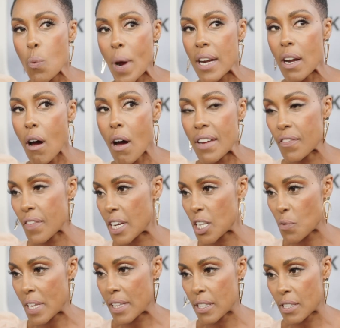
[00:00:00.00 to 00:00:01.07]
When I
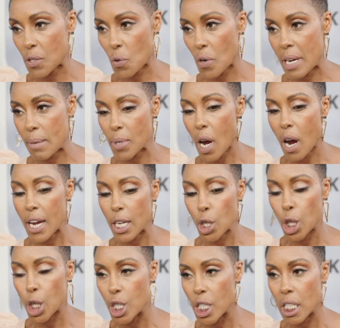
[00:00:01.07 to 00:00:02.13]
first read the script, I
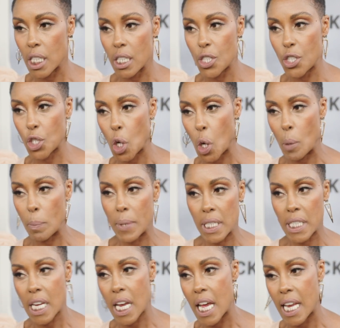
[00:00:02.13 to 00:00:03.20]
couldn't stop
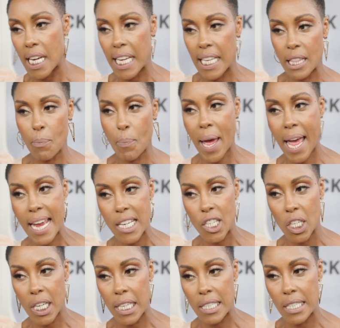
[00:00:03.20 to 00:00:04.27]
turning the
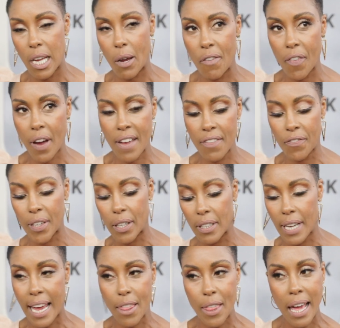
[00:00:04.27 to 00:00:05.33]
pages. So if I feel
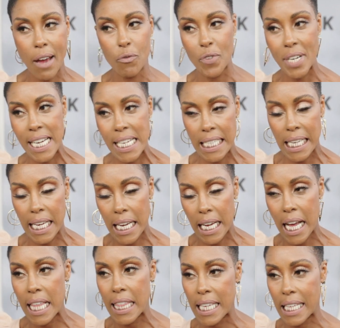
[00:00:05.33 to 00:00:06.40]
like that reading it,
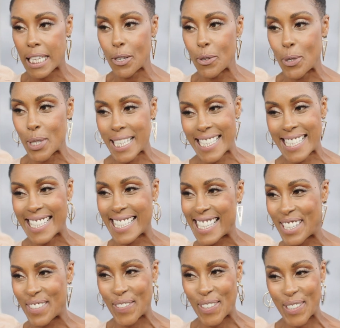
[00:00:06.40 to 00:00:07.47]
I think the audience is
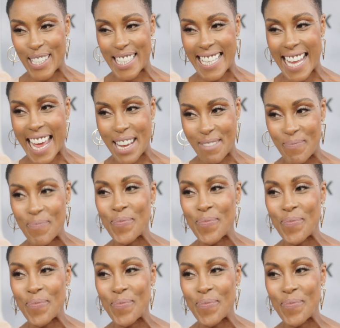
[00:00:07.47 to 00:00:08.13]
going to feel the same.